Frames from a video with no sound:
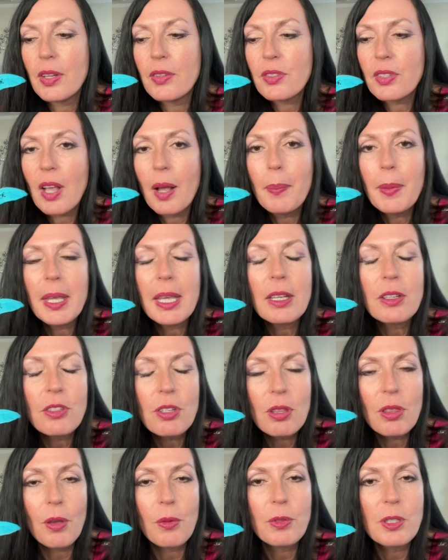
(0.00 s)
It's coming
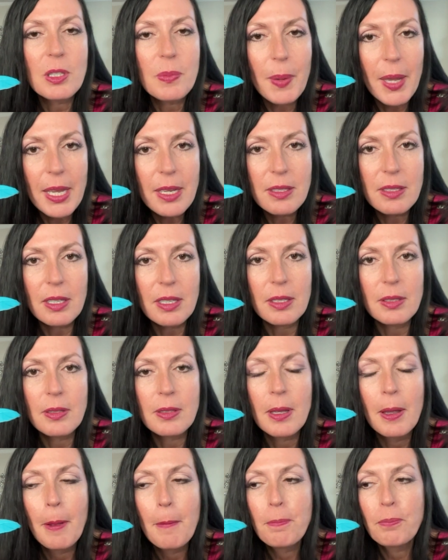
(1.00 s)
into those
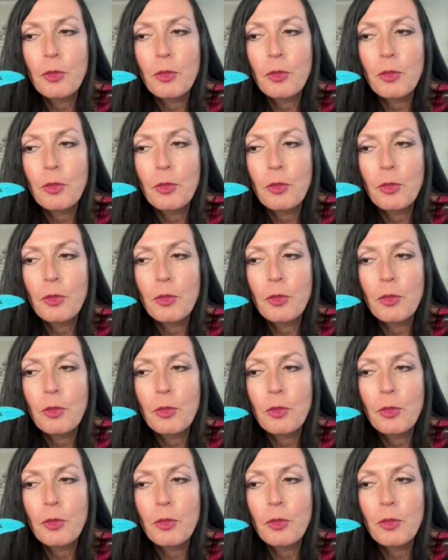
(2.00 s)
spaces